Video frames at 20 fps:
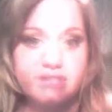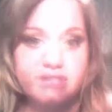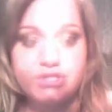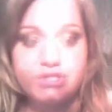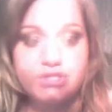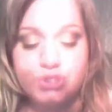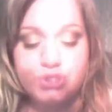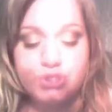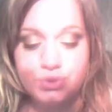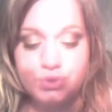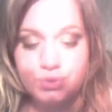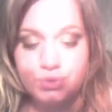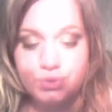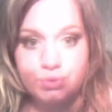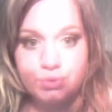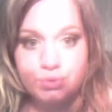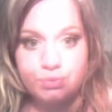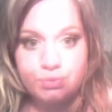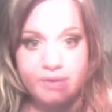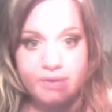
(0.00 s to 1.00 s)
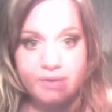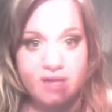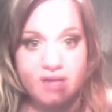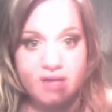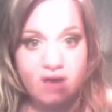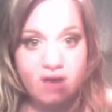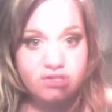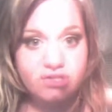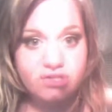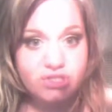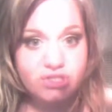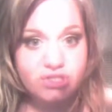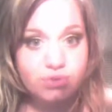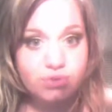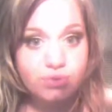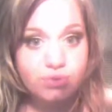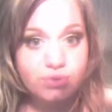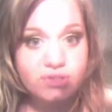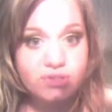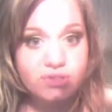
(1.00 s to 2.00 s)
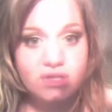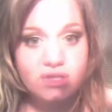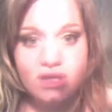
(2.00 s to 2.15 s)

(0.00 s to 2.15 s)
to radiology schools.